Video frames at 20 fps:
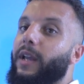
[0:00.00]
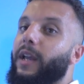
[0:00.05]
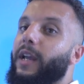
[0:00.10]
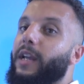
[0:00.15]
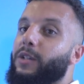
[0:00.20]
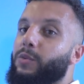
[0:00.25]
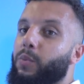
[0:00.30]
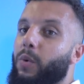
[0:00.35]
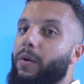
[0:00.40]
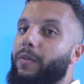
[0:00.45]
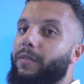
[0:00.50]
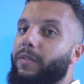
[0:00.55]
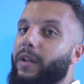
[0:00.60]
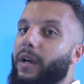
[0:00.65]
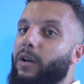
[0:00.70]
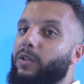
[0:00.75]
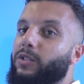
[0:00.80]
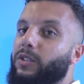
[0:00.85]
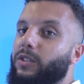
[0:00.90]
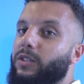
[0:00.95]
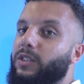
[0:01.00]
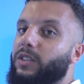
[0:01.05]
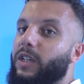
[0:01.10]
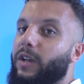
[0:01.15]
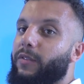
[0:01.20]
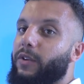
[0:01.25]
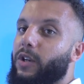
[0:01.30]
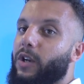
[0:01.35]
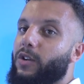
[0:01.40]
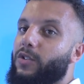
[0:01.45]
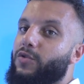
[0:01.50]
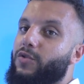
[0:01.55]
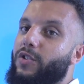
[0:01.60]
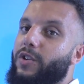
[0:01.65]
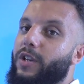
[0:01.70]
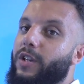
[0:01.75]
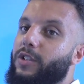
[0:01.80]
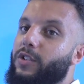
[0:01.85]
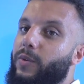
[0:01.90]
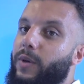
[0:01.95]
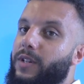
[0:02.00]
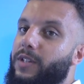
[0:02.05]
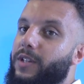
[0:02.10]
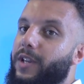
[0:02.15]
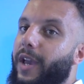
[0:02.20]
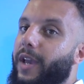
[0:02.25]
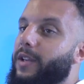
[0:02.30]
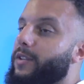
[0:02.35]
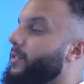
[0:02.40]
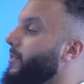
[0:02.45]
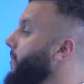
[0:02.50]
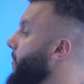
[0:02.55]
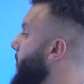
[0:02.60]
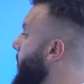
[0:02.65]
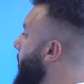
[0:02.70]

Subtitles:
is 1,728.